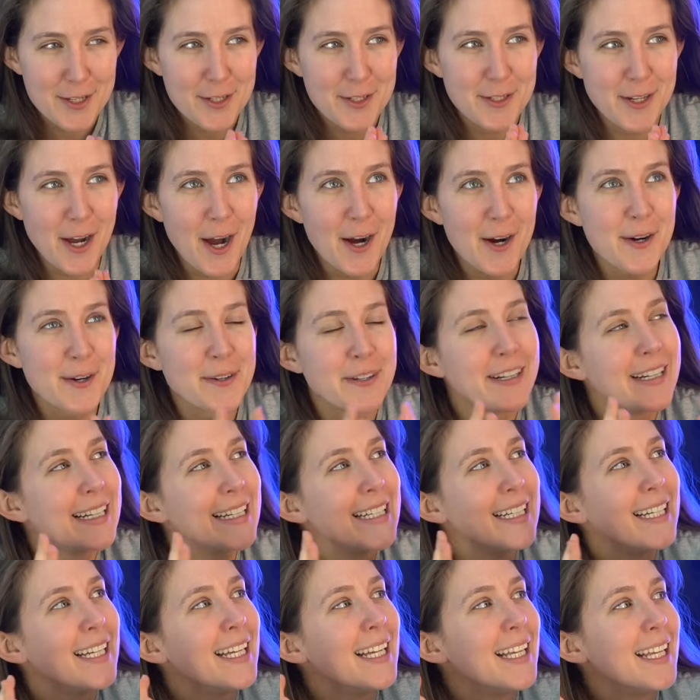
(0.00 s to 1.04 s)
So
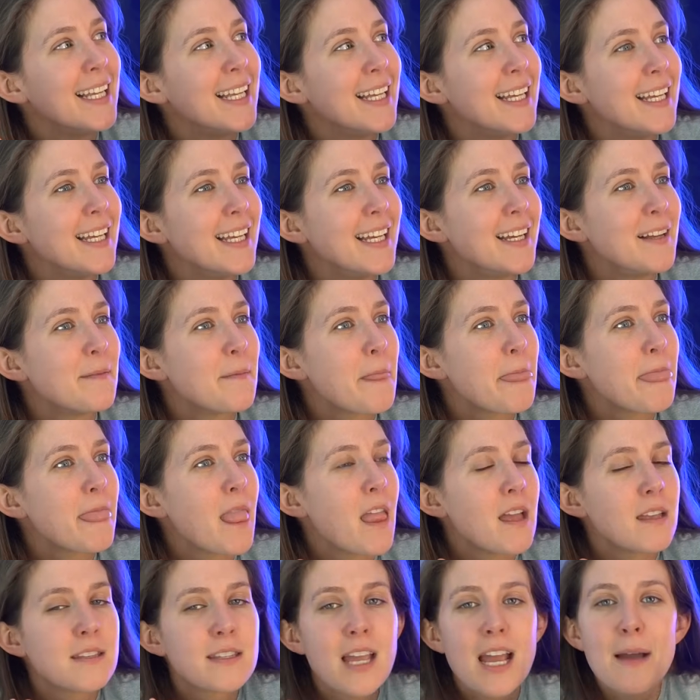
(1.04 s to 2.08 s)

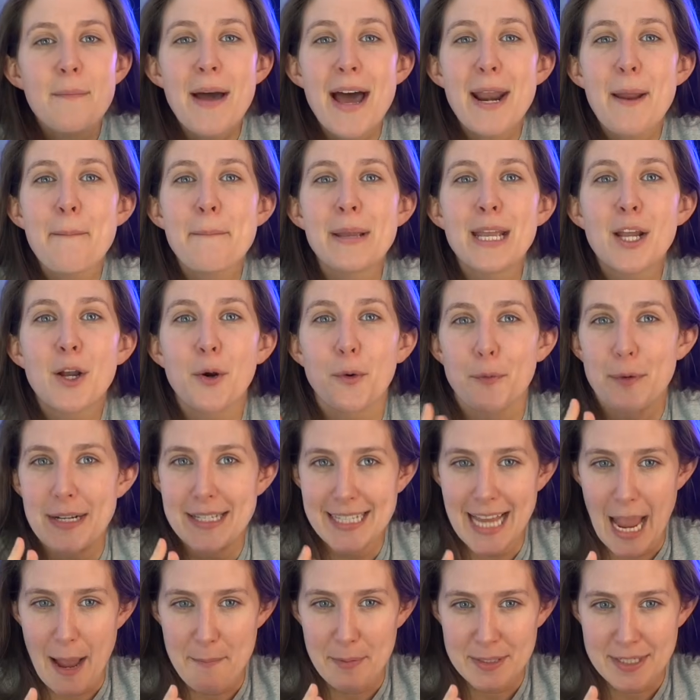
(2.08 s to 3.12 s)
Sam had a big
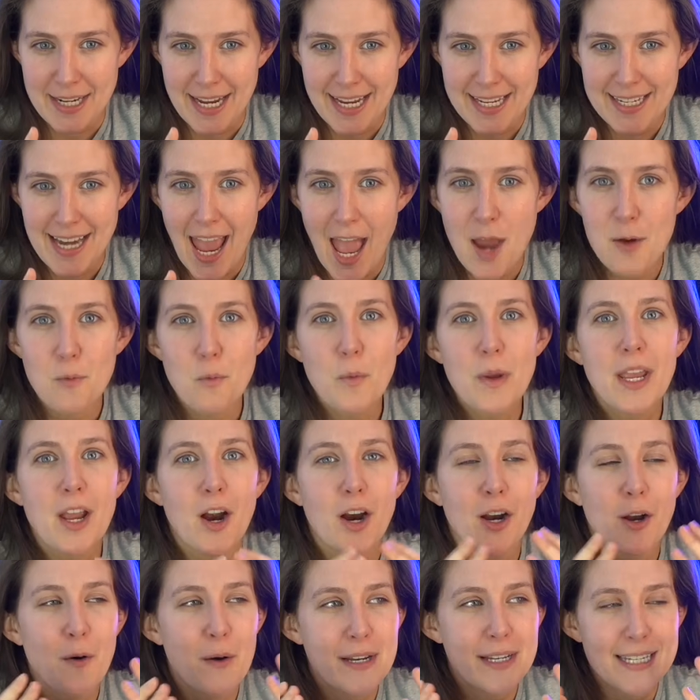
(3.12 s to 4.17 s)
risk appetite, and we
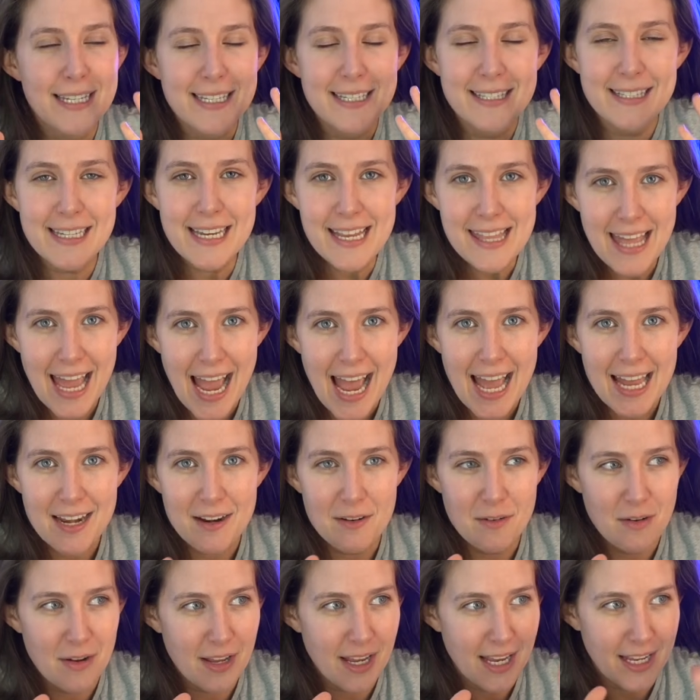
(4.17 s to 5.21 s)
are going to see that
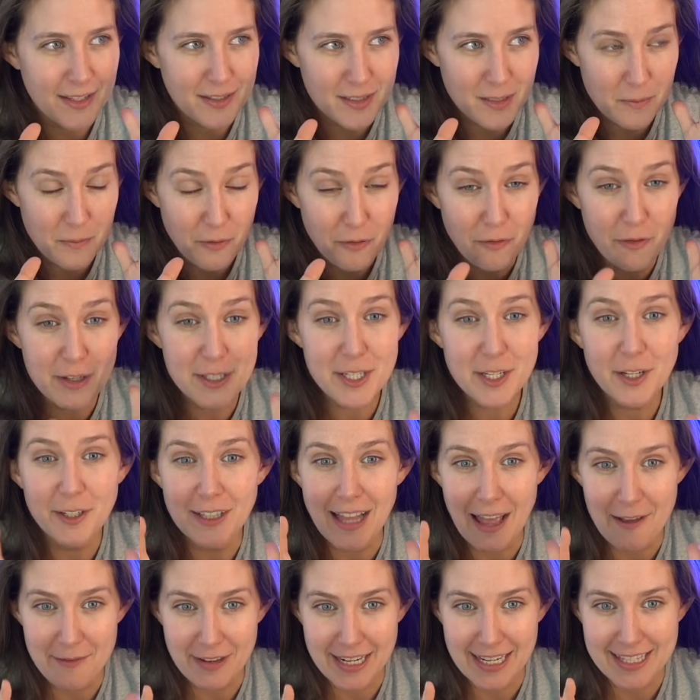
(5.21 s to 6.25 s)
in some physical
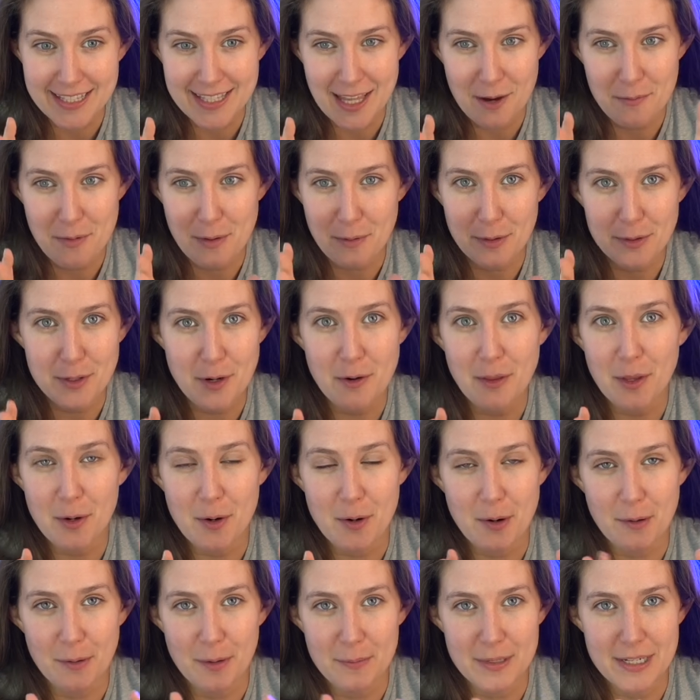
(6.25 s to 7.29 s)
evidence that we were shown in the
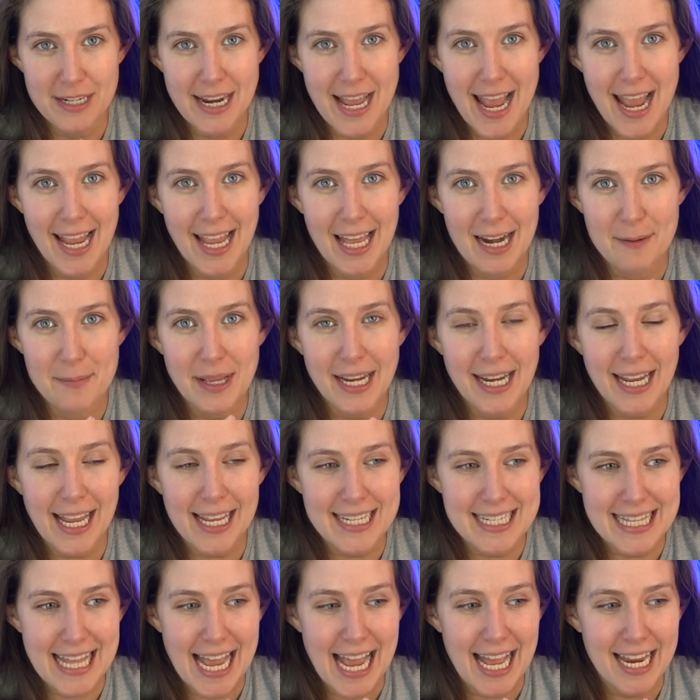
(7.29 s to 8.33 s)
courtroom today, and I'm going to get
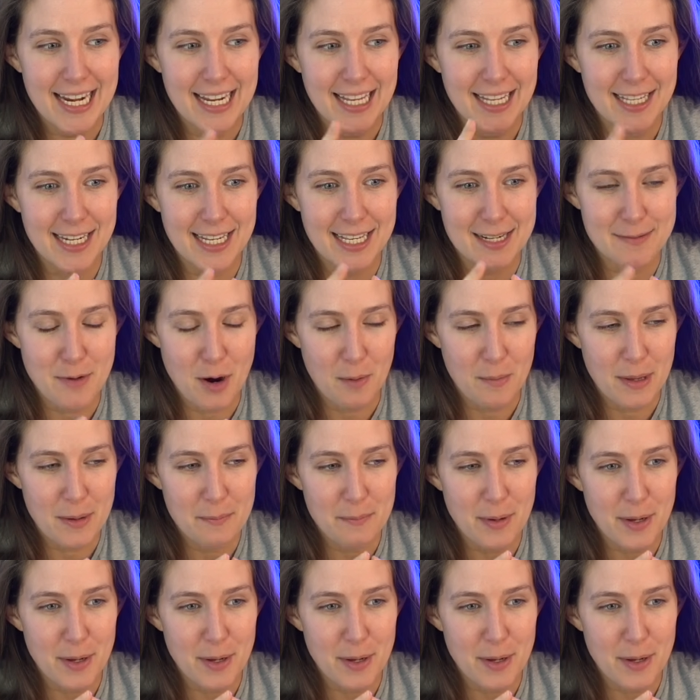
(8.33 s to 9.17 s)
to that in a moment.